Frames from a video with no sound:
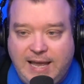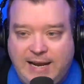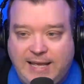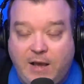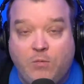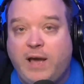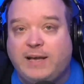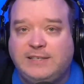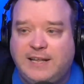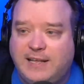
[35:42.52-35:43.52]
And I, oh,
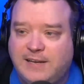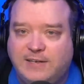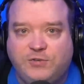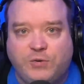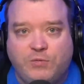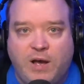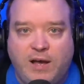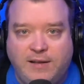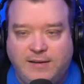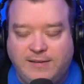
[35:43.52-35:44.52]
actually, that's not true.
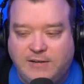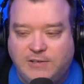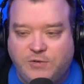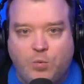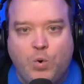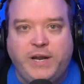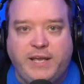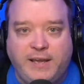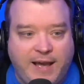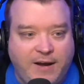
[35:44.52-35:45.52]
Uh, entirely true.
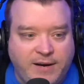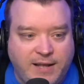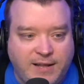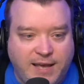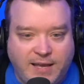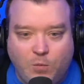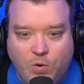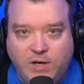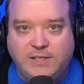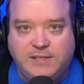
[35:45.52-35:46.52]
Woody out in LA.
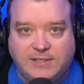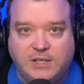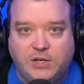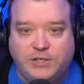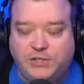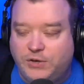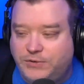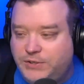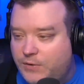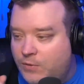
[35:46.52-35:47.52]
Woody does a good show
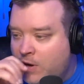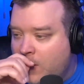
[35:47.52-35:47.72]
too.